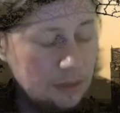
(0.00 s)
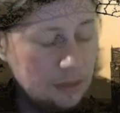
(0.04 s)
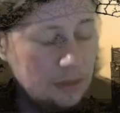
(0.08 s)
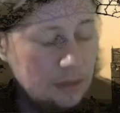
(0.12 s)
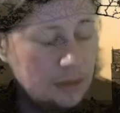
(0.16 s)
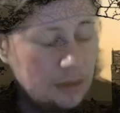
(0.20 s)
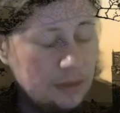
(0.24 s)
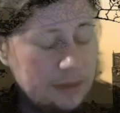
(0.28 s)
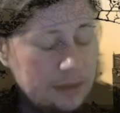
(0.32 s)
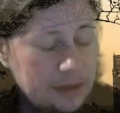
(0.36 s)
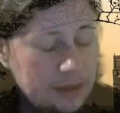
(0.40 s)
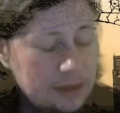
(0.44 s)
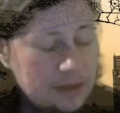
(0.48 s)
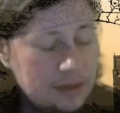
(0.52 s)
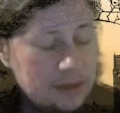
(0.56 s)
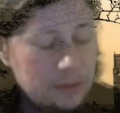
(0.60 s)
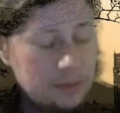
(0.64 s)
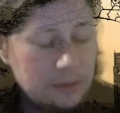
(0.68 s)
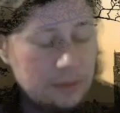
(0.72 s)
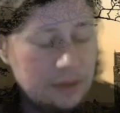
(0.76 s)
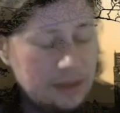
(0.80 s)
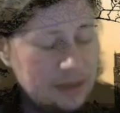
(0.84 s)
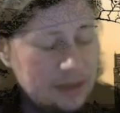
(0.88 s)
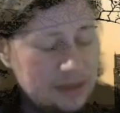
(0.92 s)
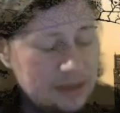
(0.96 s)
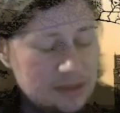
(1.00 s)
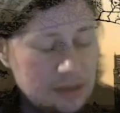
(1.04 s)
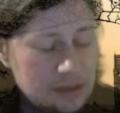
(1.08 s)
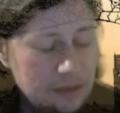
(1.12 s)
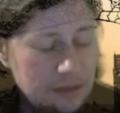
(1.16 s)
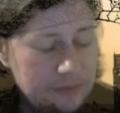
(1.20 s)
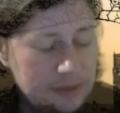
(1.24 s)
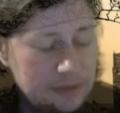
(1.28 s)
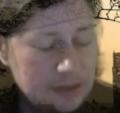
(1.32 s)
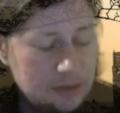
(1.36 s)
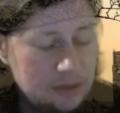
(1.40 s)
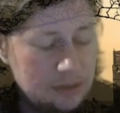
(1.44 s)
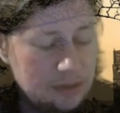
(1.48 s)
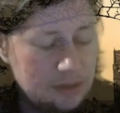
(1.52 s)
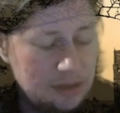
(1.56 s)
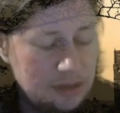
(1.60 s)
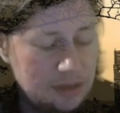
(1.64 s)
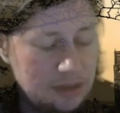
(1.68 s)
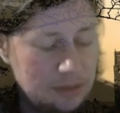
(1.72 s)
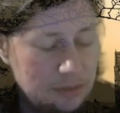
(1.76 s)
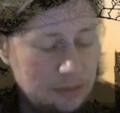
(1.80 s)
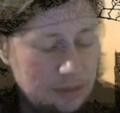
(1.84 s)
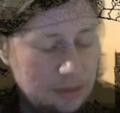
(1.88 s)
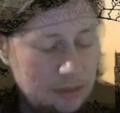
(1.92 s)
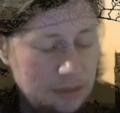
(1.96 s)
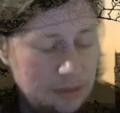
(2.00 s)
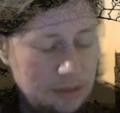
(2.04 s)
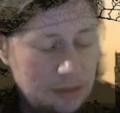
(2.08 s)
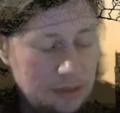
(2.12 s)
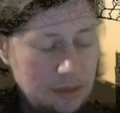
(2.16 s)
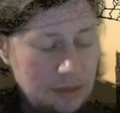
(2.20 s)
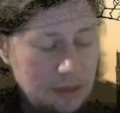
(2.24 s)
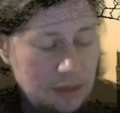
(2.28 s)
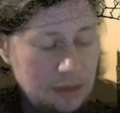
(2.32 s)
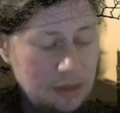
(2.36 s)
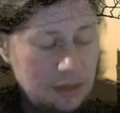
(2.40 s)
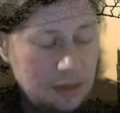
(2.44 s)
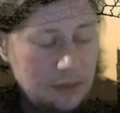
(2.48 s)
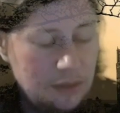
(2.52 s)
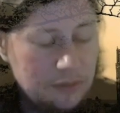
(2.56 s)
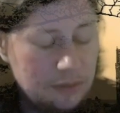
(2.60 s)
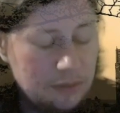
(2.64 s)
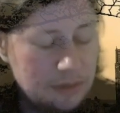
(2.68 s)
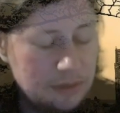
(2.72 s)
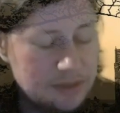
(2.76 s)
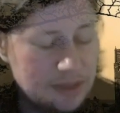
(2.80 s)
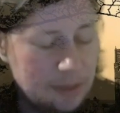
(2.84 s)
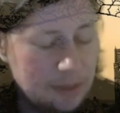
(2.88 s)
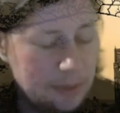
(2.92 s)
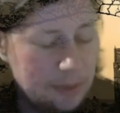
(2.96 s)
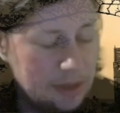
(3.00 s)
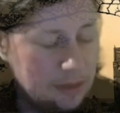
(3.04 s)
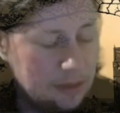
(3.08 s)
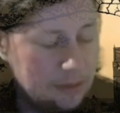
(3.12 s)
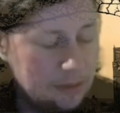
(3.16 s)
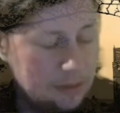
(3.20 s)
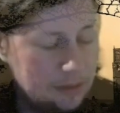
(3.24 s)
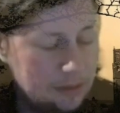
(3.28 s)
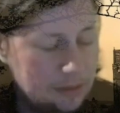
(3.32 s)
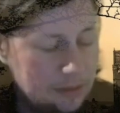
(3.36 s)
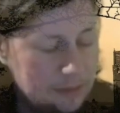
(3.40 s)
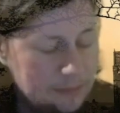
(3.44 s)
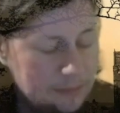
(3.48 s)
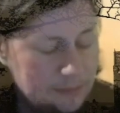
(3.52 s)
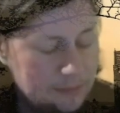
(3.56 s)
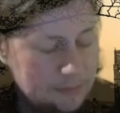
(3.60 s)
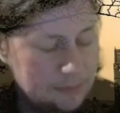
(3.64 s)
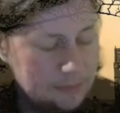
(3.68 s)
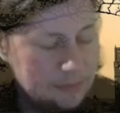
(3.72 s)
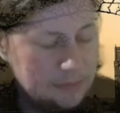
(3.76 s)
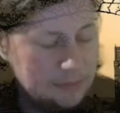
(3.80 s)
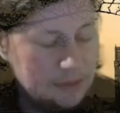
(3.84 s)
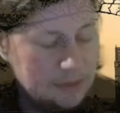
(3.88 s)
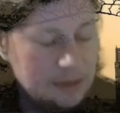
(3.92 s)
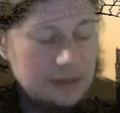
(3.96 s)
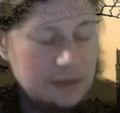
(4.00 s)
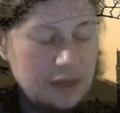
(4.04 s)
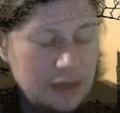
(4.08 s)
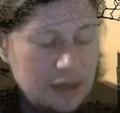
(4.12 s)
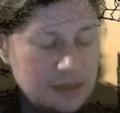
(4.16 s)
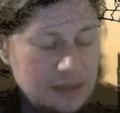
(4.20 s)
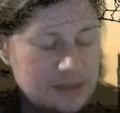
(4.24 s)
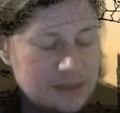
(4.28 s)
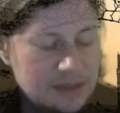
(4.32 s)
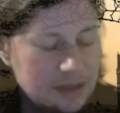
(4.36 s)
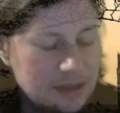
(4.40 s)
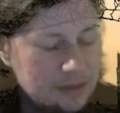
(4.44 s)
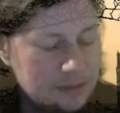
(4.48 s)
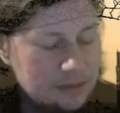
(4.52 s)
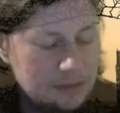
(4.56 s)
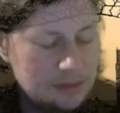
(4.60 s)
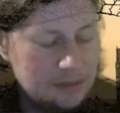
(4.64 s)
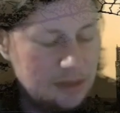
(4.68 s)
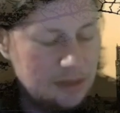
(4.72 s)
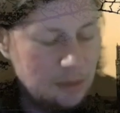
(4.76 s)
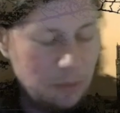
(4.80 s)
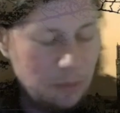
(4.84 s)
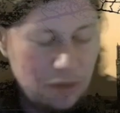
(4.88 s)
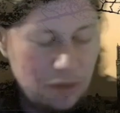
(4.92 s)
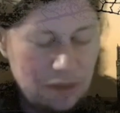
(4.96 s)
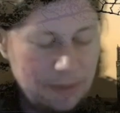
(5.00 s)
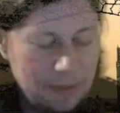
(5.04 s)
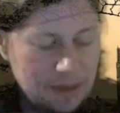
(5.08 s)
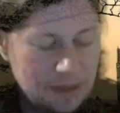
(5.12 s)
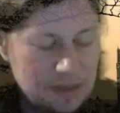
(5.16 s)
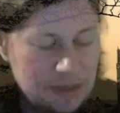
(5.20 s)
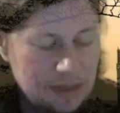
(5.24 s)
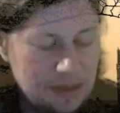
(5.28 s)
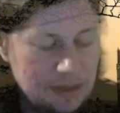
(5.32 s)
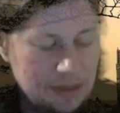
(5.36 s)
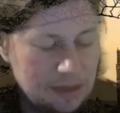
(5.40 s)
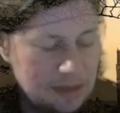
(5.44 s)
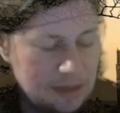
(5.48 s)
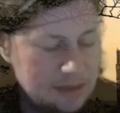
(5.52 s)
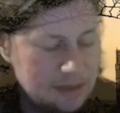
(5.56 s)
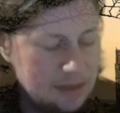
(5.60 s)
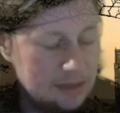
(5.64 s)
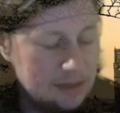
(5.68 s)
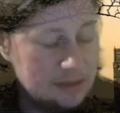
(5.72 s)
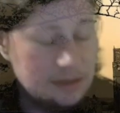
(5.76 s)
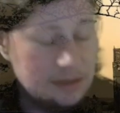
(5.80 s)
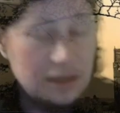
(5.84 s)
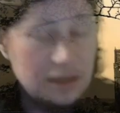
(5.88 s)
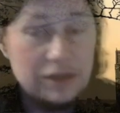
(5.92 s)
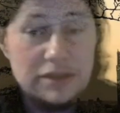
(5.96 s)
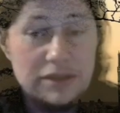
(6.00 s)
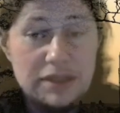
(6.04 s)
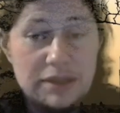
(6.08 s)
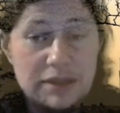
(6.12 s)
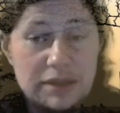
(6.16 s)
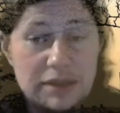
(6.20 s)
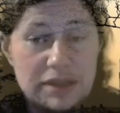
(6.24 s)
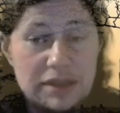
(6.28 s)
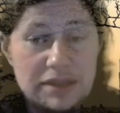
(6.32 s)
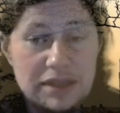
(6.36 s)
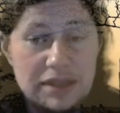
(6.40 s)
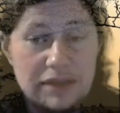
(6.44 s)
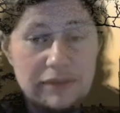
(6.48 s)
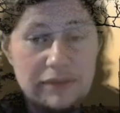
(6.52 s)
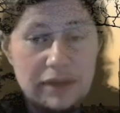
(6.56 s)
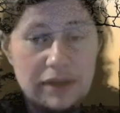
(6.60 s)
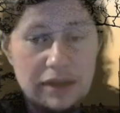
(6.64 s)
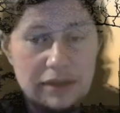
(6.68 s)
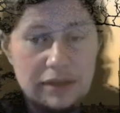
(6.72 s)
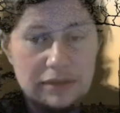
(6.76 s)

Thank you. It's awfully good of you. Of course I will. Then it's done. Don't worry about a thing, Lisette. I'll see you this evening.